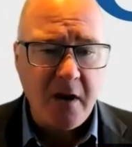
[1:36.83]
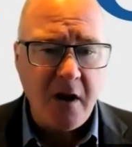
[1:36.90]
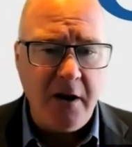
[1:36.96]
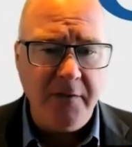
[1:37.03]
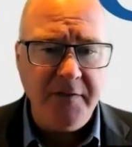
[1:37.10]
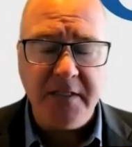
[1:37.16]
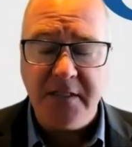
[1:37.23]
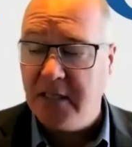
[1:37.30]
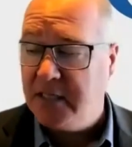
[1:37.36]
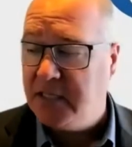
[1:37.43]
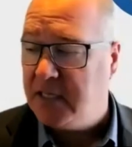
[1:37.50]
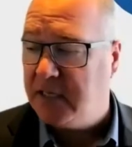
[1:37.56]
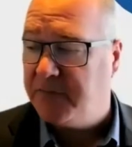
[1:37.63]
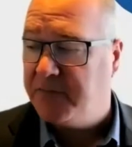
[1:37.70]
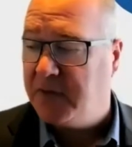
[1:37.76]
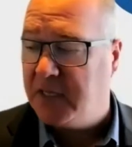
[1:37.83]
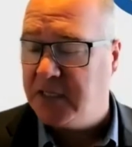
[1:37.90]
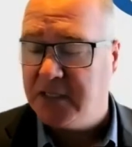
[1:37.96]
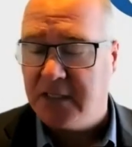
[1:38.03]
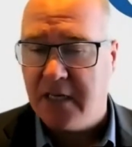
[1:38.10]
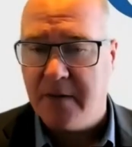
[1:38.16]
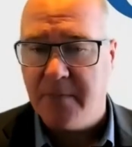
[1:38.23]
Obviously, the
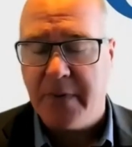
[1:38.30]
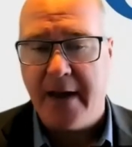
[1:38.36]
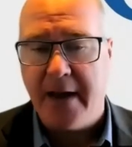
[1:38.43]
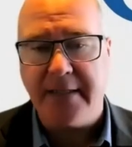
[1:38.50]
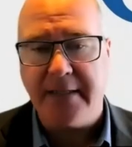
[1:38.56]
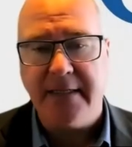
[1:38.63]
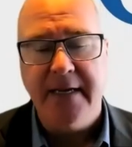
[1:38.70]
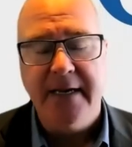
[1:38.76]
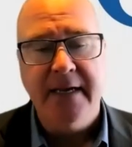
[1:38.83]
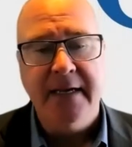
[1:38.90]
inflation impact